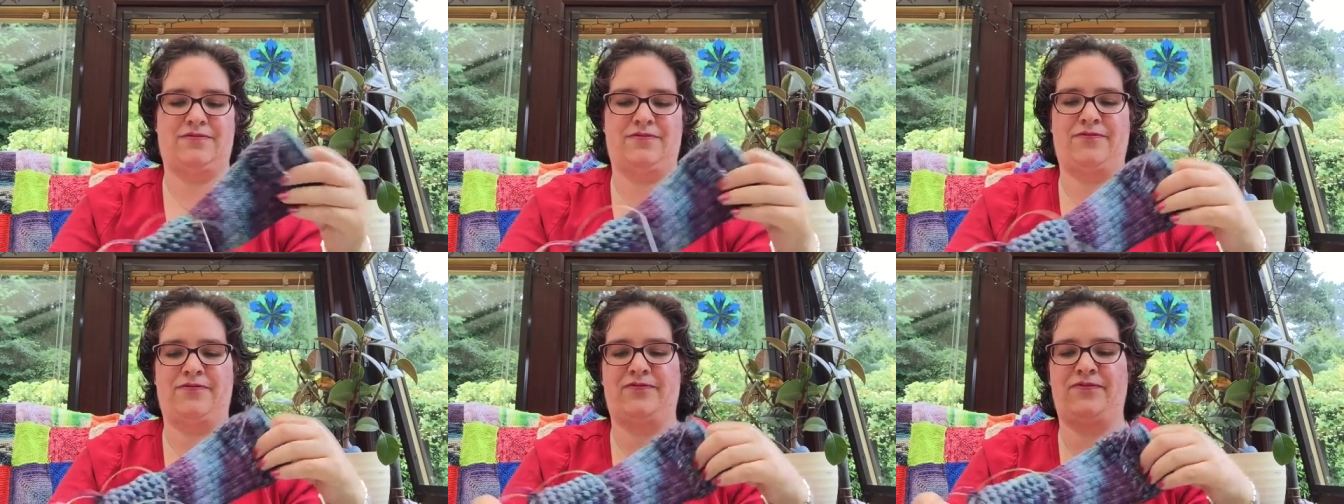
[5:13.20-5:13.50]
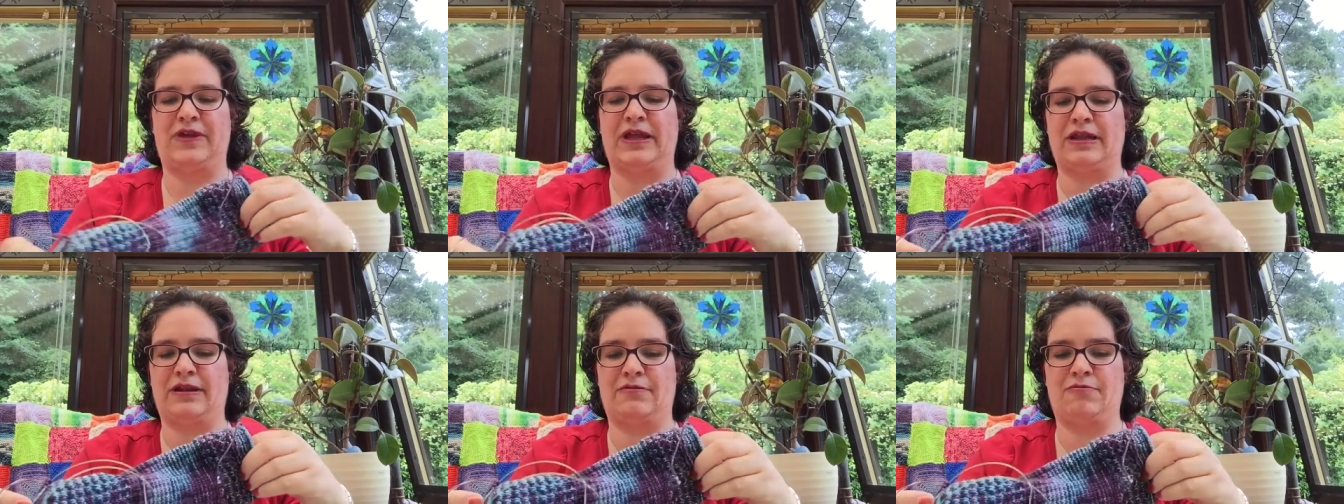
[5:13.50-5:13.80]

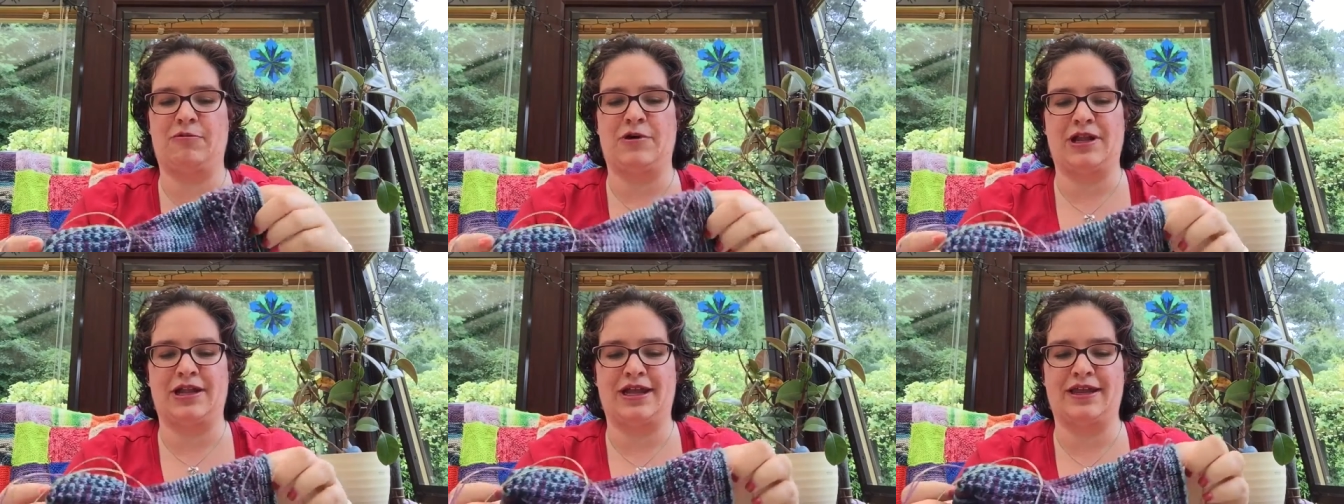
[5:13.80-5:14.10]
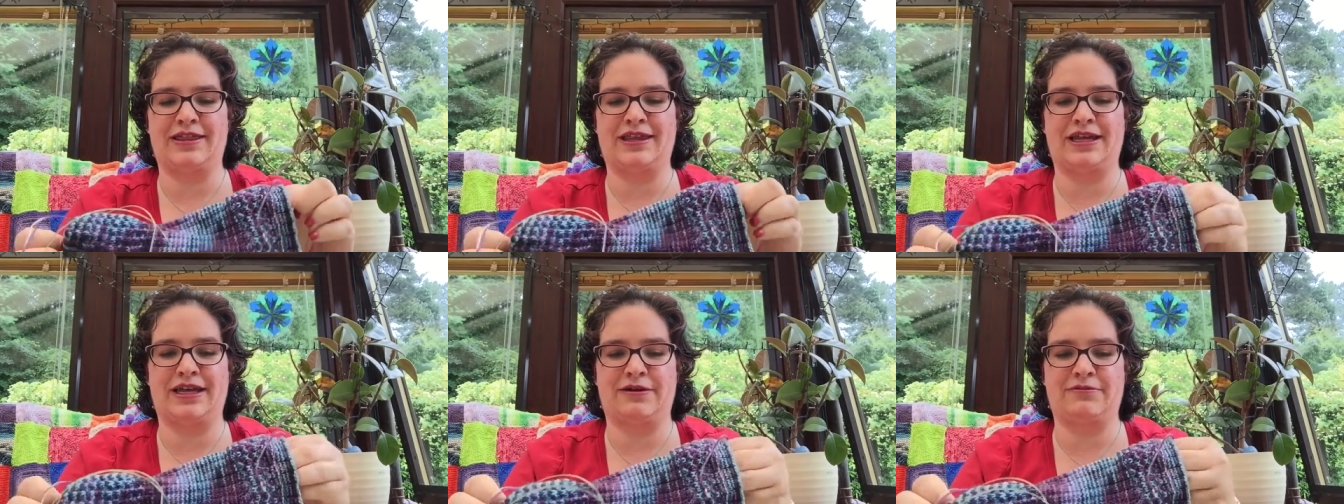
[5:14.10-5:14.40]
fit well. I
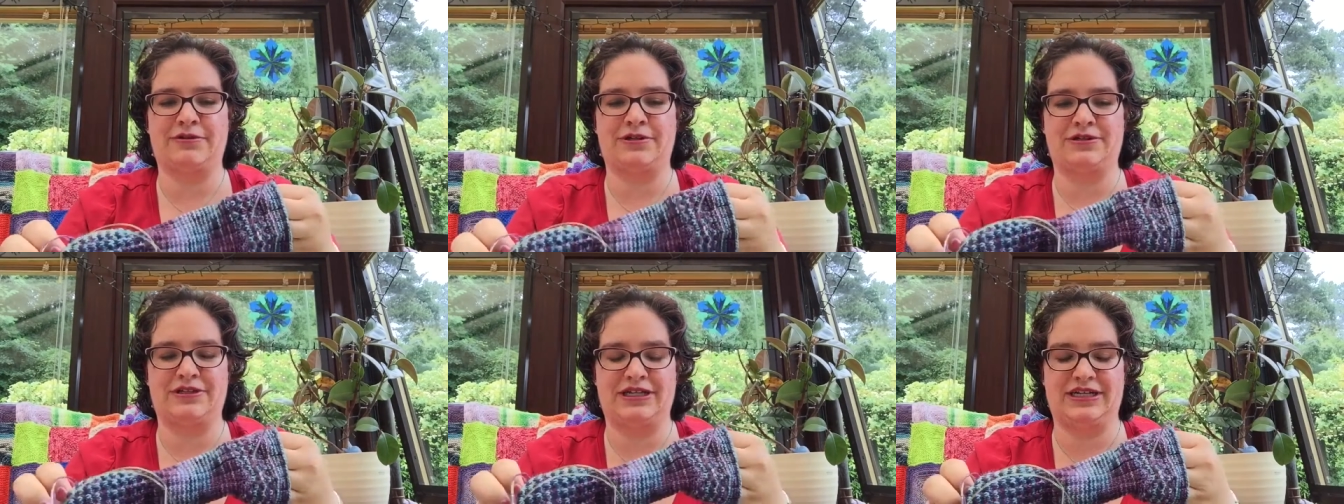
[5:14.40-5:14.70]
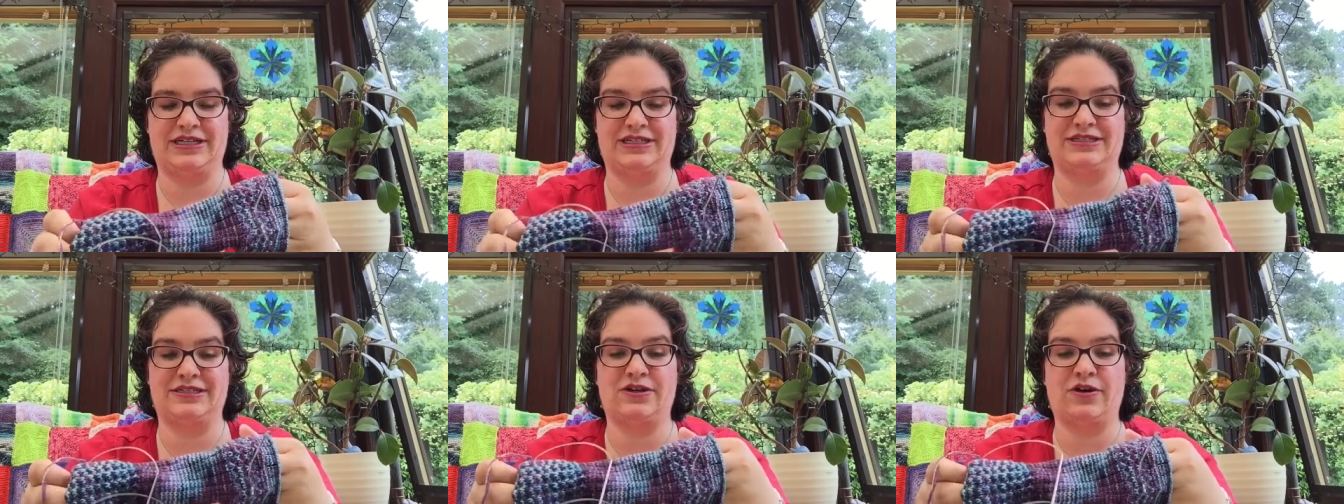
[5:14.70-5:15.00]
think I would have
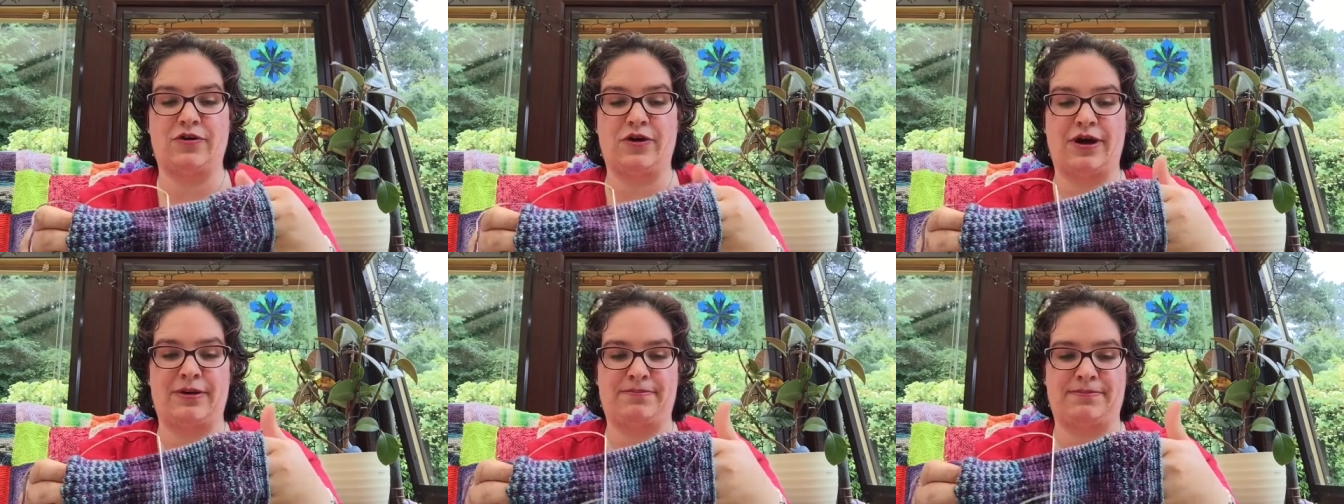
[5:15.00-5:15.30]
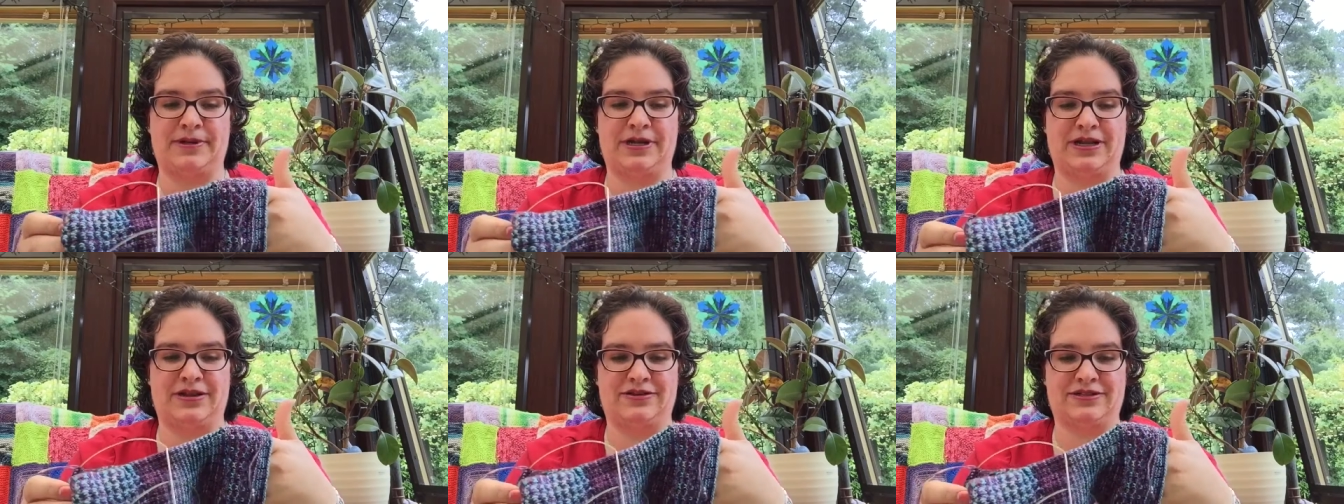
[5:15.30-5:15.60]
needed to go up
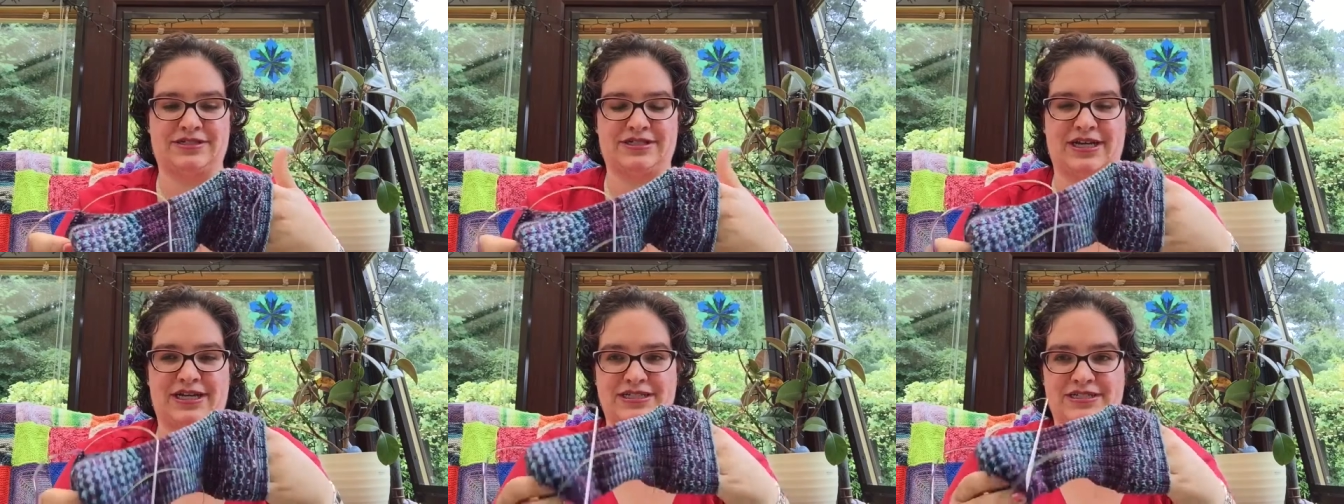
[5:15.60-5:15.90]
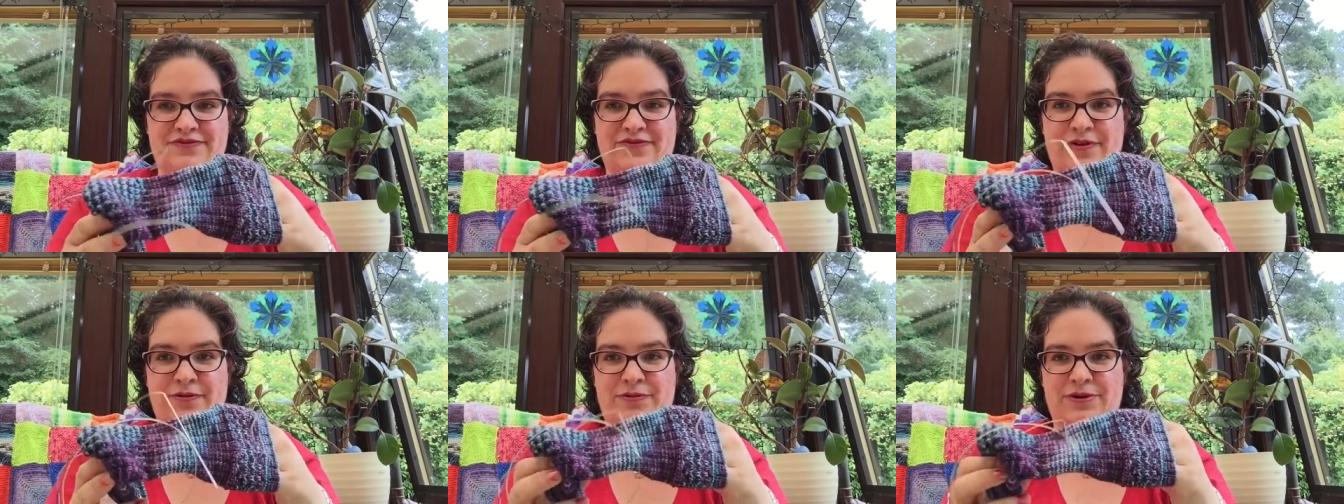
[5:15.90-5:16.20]
another size
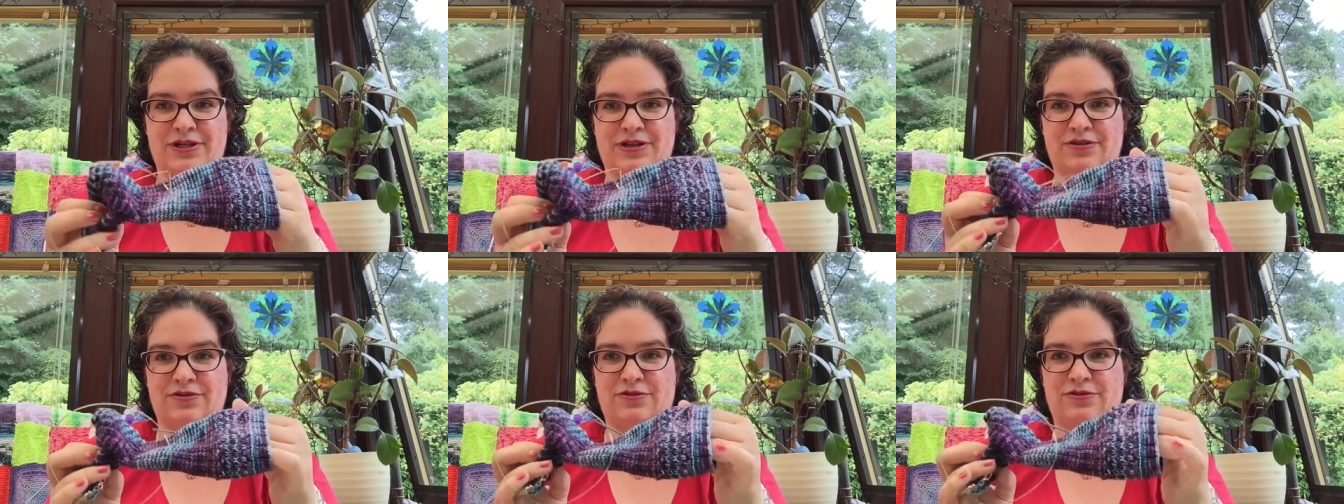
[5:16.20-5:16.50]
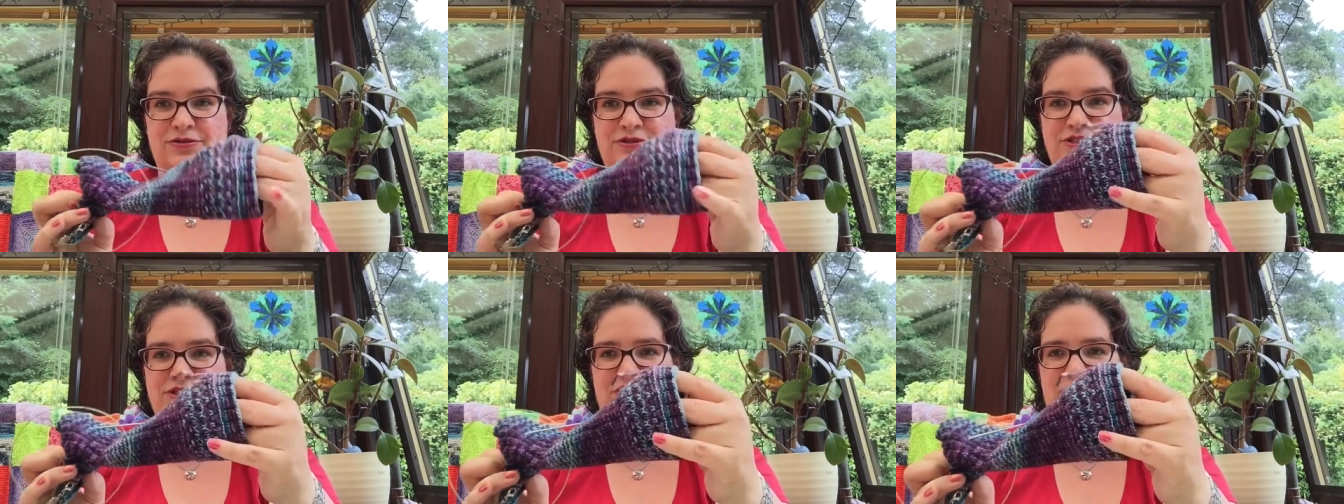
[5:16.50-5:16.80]
if I wanted the
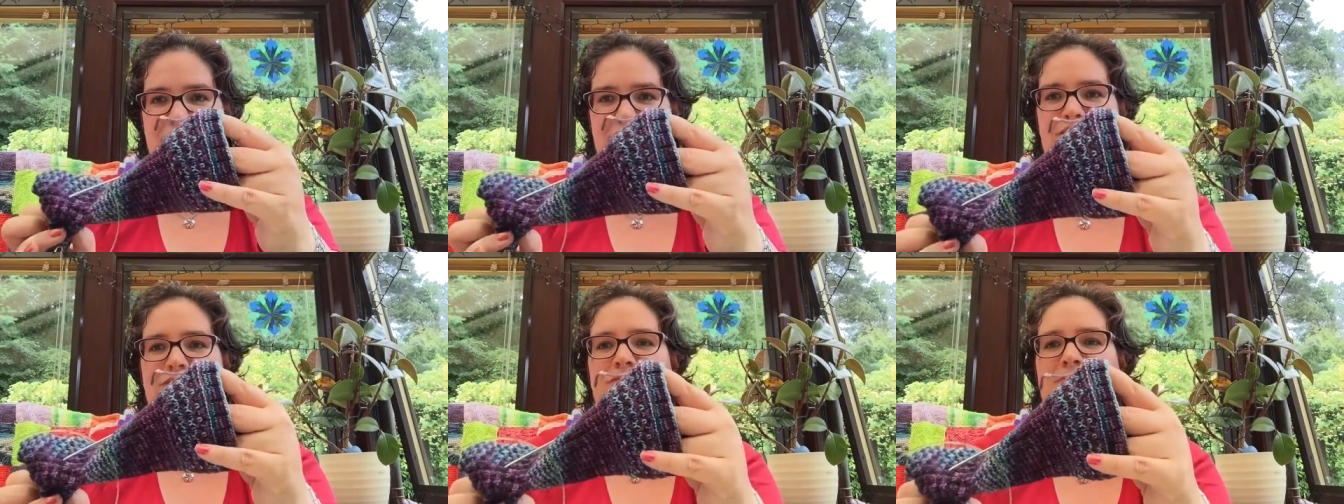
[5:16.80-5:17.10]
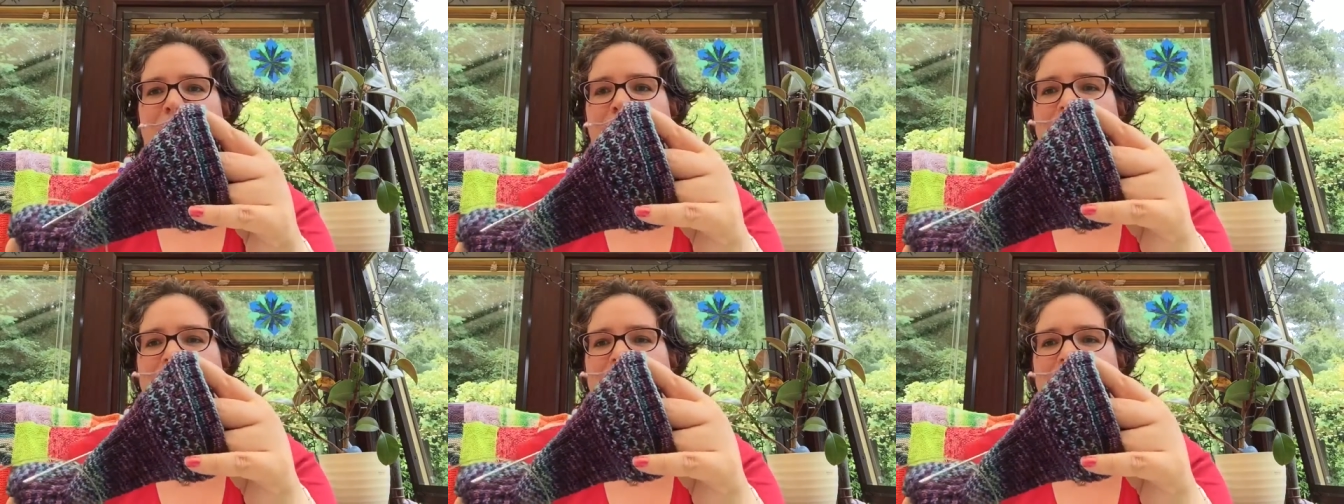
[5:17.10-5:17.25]
whole sock, or at